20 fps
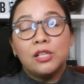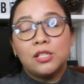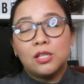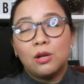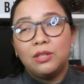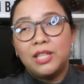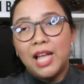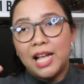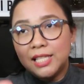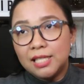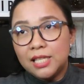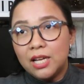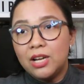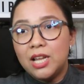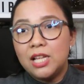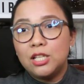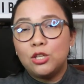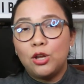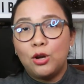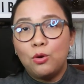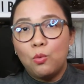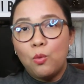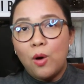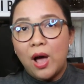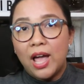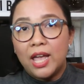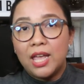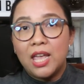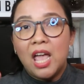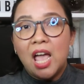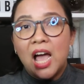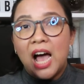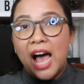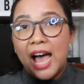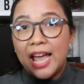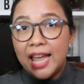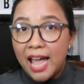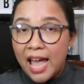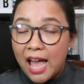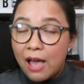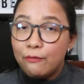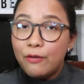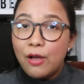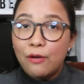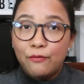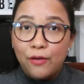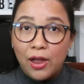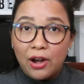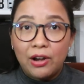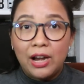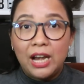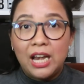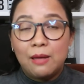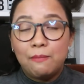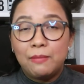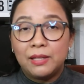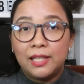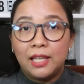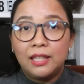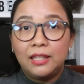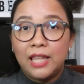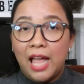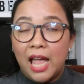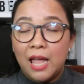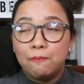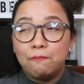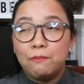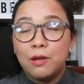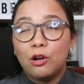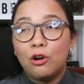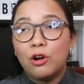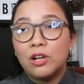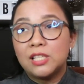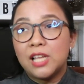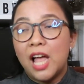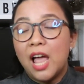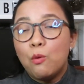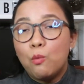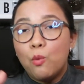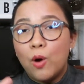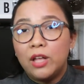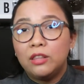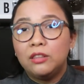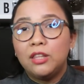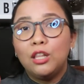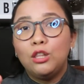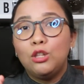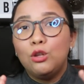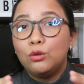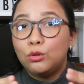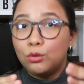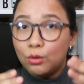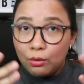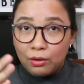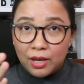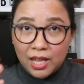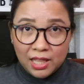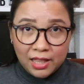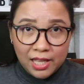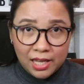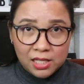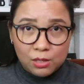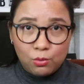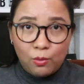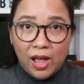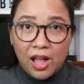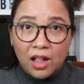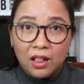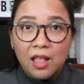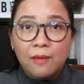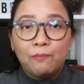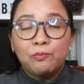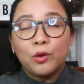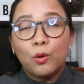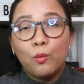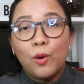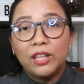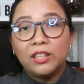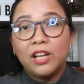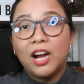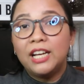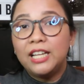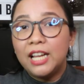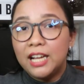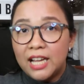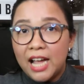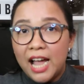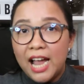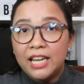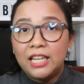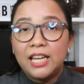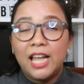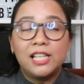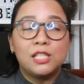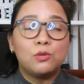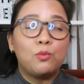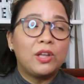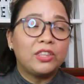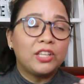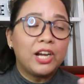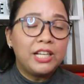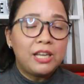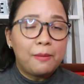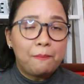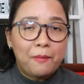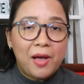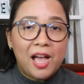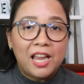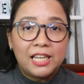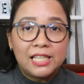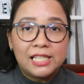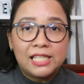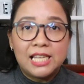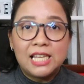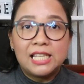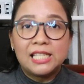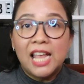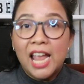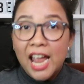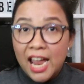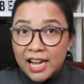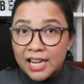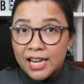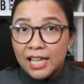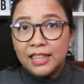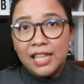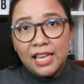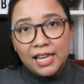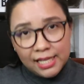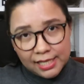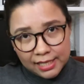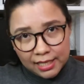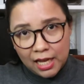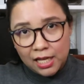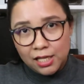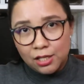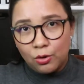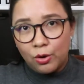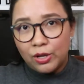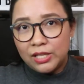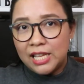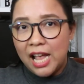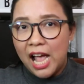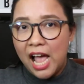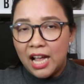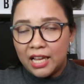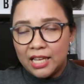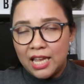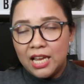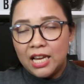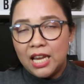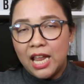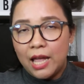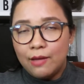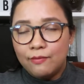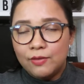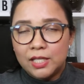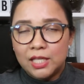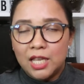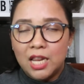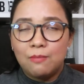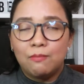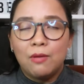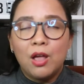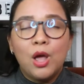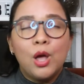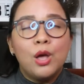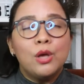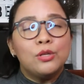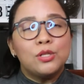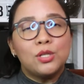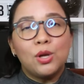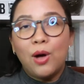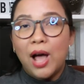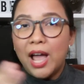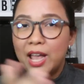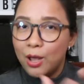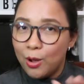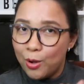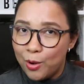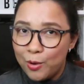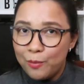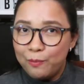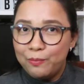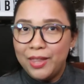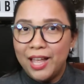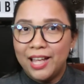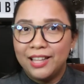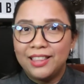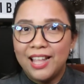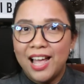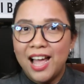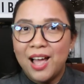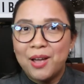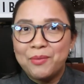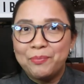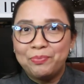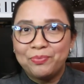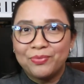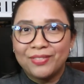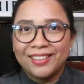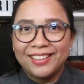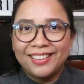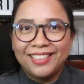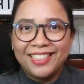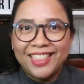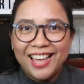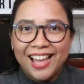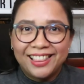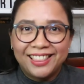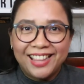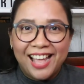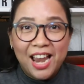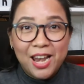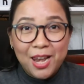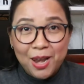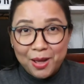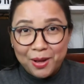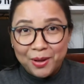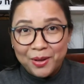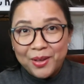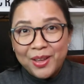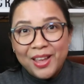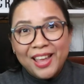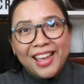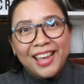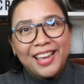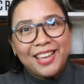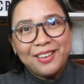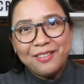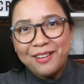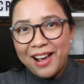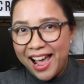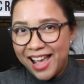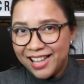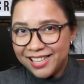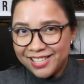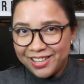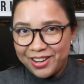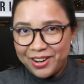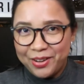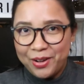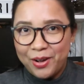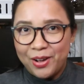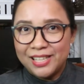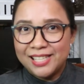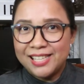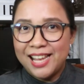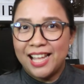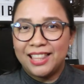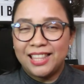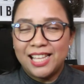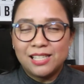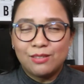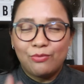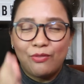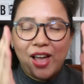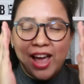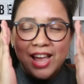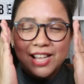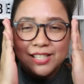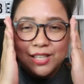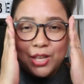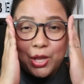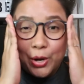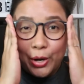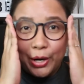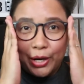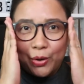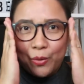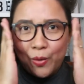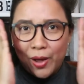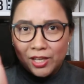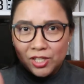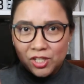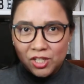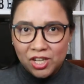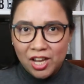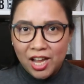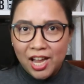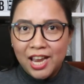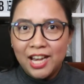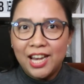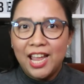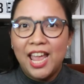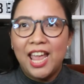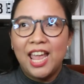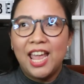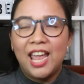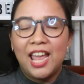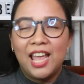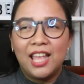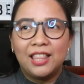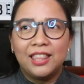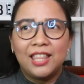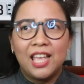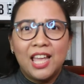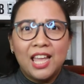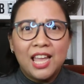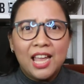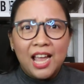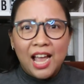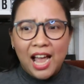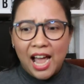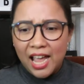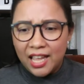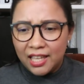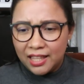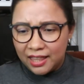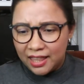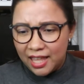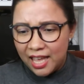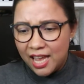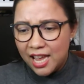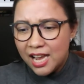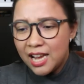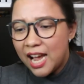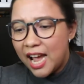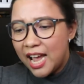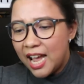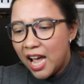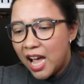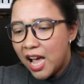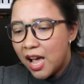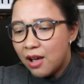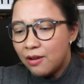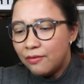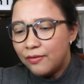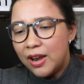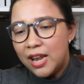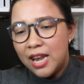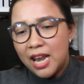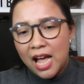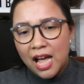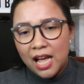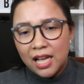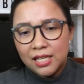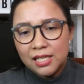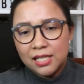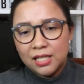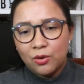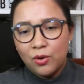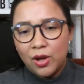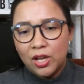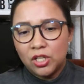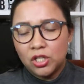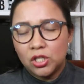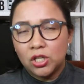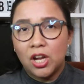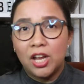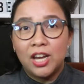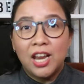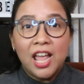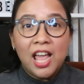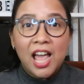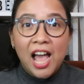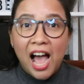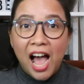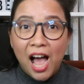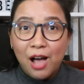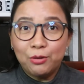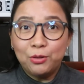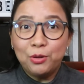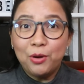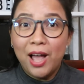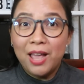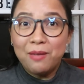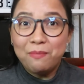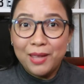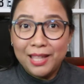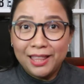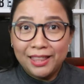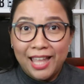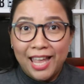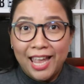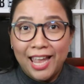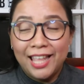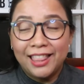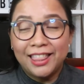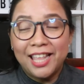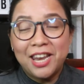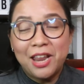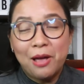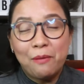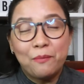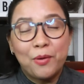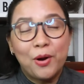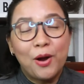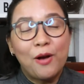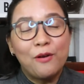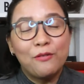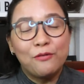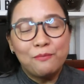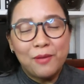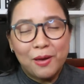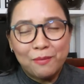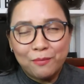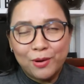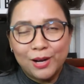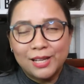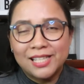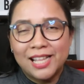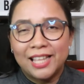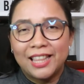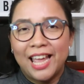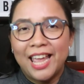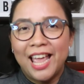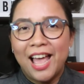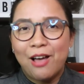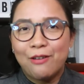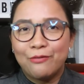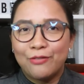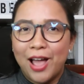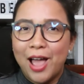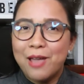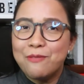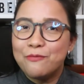So that's the reason why I have a very limited time, because I wanted you to read as well what are the guidelines, what are the policies na diniscuss ko sa aking live stream. So I hope that um, that yung answer ko satisfies your question. And I think I have a last question. How do I maintain the number of members that I have?